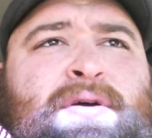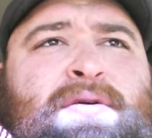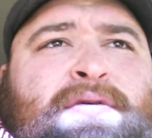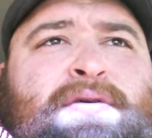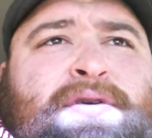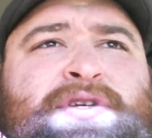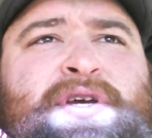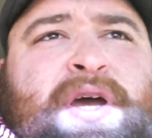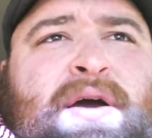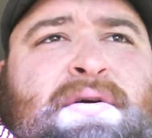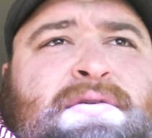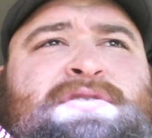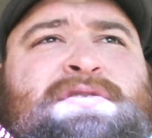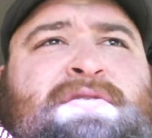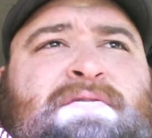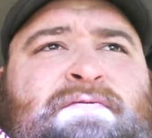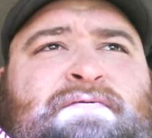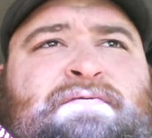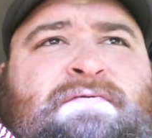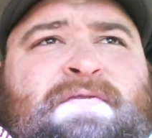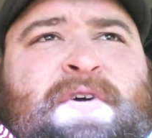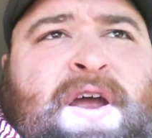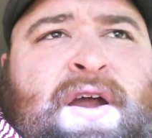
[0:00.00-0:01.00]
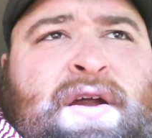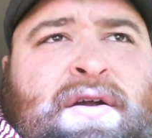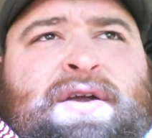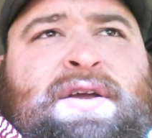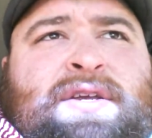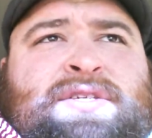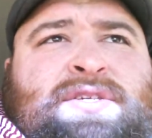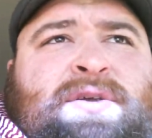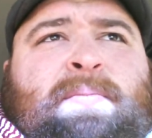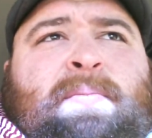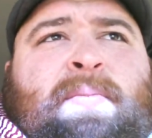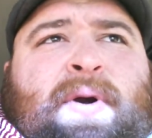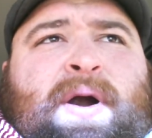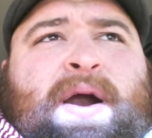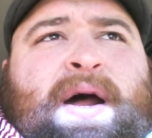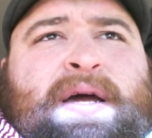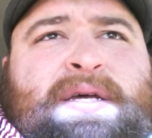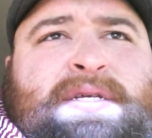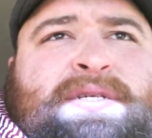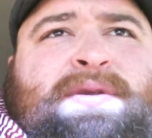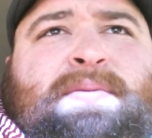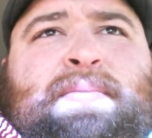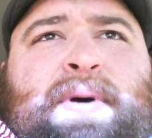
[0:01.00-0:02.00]
which I was very
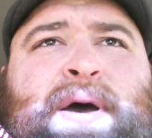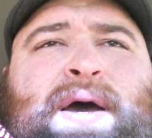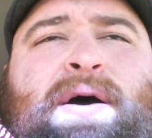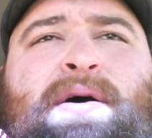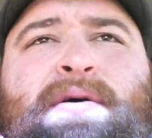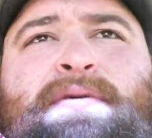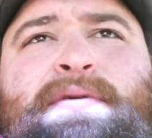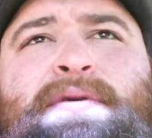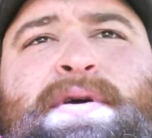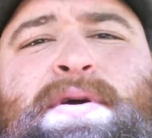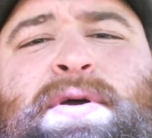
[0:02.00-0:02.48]
surprised about.